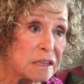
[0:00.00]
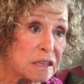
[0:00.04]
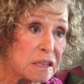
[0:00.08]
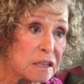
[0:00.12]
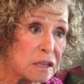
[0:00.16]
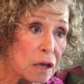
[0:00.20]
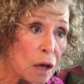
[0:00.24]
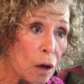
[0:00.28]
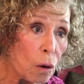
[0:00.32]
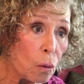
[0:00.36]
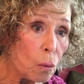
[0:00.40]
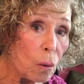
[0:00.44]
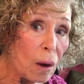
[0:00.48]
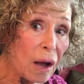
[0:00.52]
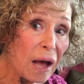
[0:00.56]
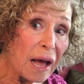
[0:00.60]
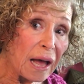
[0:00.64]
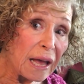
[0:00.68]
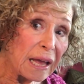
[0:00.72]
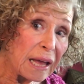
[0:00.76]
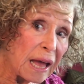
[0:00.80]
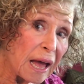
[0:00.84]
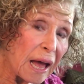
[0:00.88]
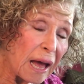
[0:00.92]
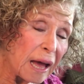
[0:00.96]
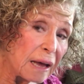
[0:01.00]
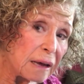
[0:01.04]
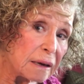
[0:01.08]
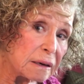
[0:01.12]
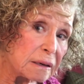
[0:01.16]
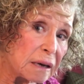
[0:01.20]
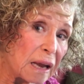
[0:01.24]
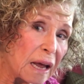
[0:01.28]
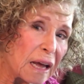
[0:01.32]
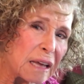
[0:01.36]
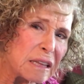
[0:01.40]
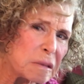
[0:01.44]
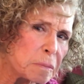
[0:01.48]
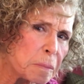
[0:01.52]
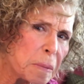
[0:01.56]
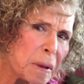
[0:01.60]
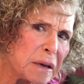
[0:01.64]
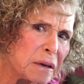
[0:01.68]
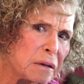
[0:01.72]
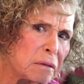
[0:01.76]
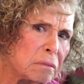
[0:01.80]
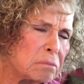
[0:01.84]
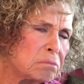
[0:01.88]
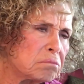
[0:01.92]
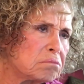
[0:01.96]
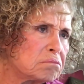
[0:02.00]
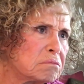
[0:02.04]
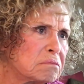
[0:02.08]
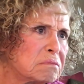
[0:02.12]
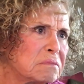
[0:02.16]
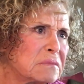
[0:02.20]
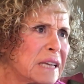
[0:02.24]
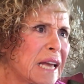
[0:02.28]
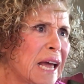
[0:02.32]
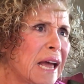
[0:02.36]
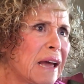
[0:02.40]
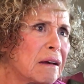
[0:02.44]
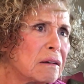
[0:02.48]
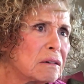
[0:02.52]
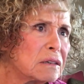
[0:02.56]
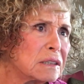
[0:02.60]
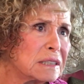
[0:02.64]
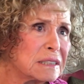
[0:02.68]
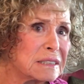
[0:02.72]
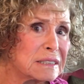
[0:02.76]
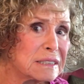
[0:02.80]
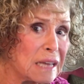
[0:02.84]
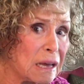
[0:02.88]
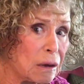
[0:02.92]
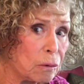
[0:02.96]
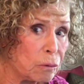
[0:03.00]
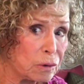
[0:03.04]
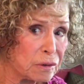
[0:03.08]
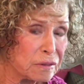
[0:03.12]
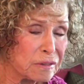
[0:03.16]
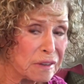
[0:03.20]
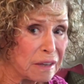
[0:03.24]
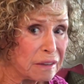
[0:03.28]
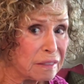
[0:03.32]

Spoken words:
So I spent countless hours.